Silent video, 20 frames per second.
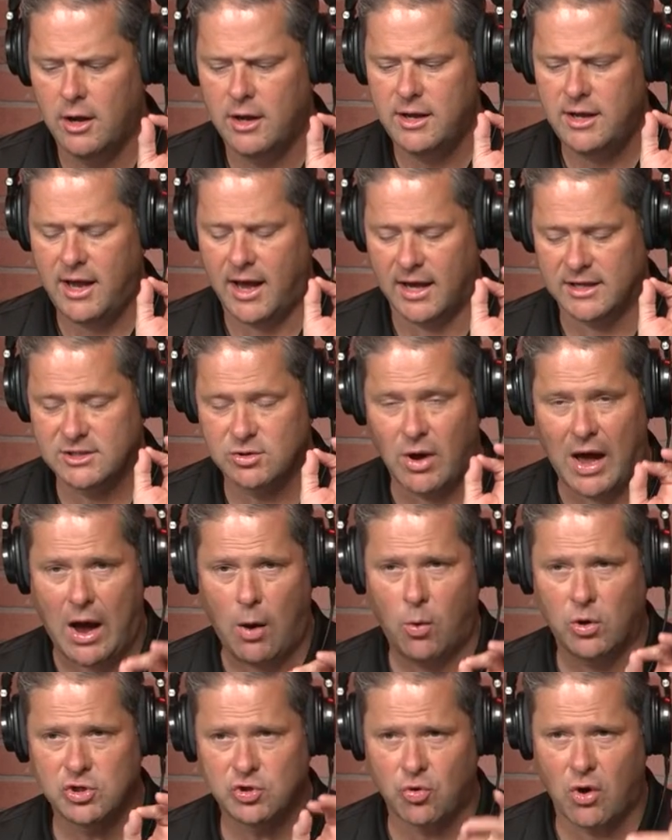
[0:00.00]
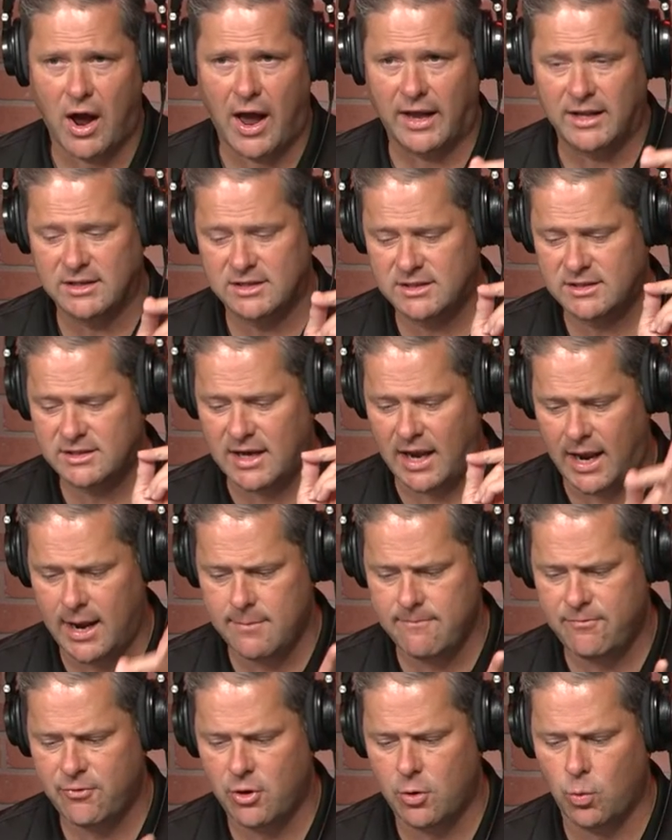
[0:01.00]
Yeah, so I was right.
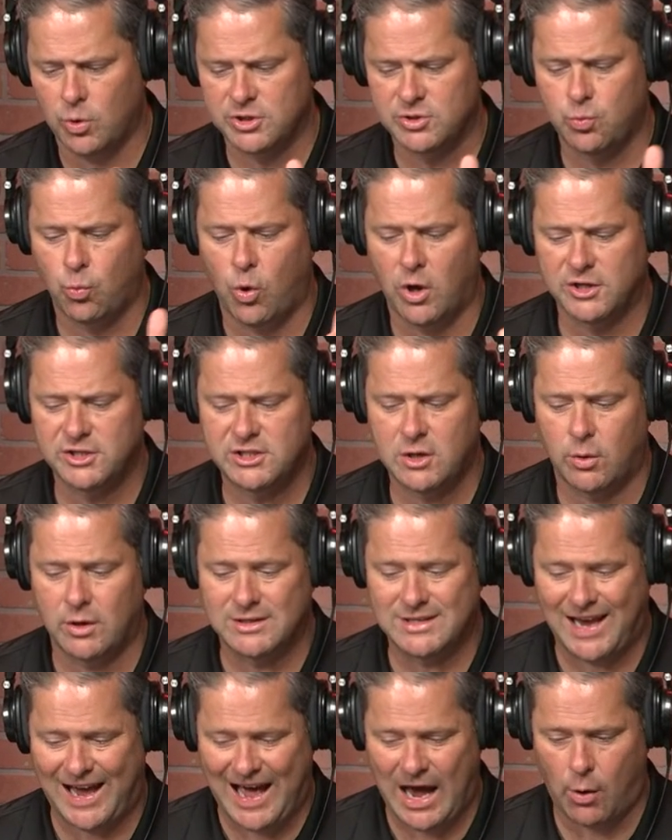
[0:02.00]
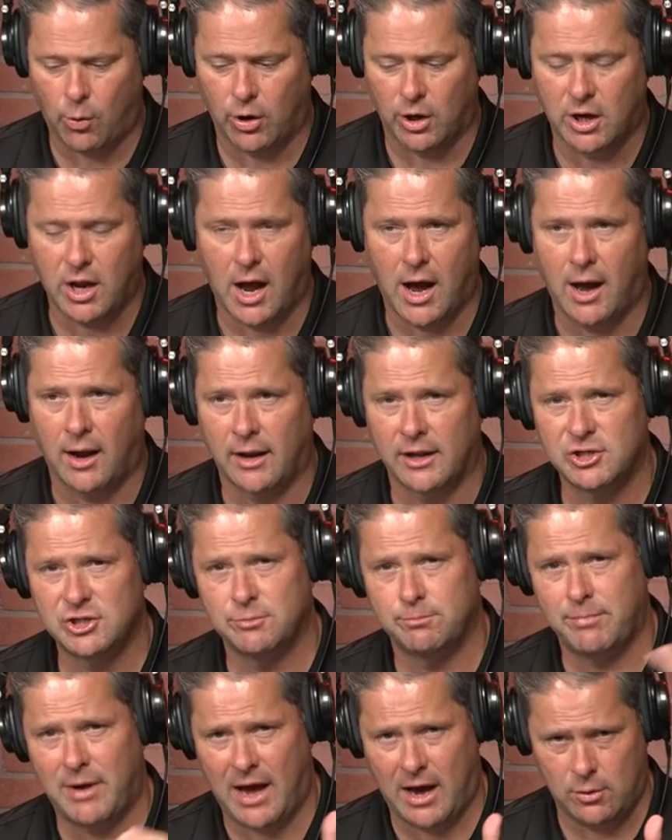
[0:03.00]
Samford was once known as Howard College,
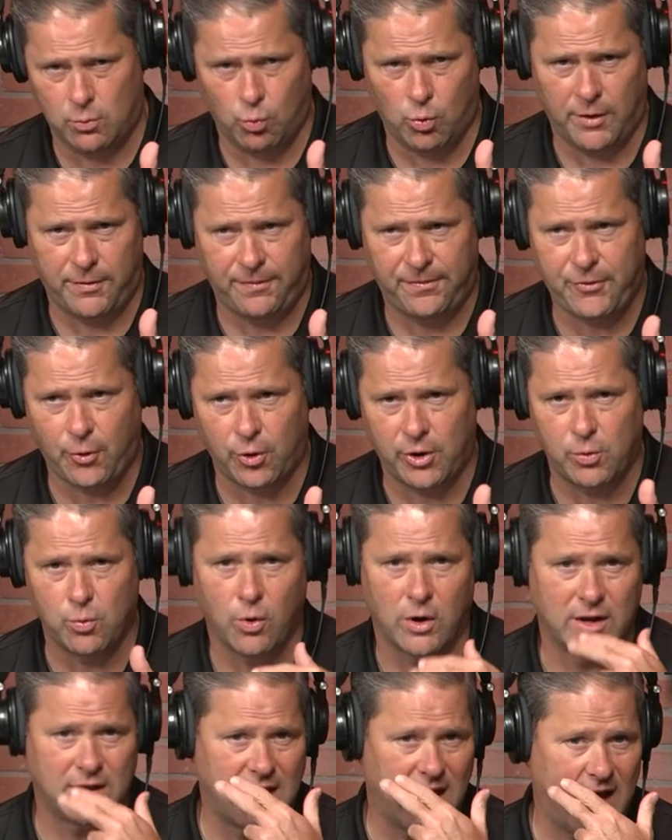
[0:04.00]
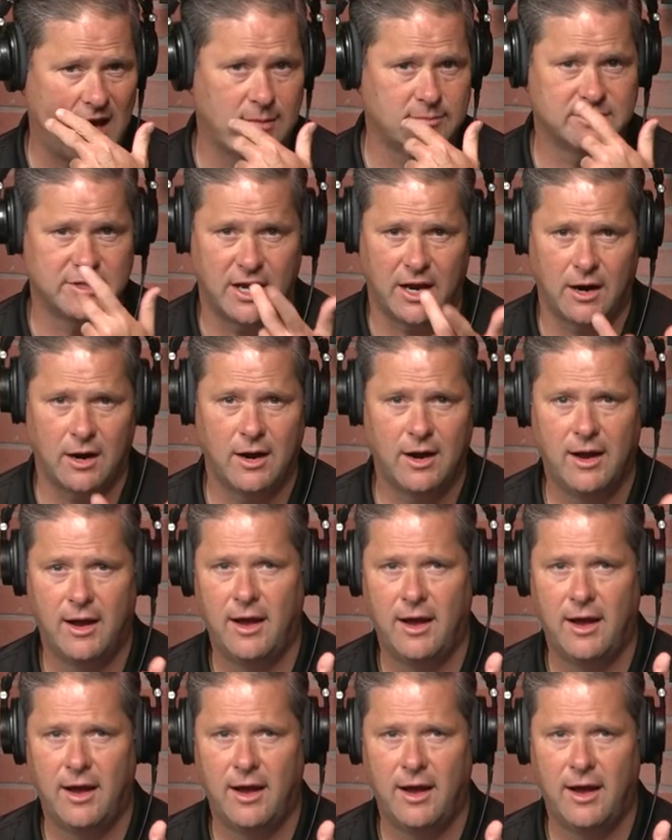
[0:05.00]
and Bowden won 31 games there.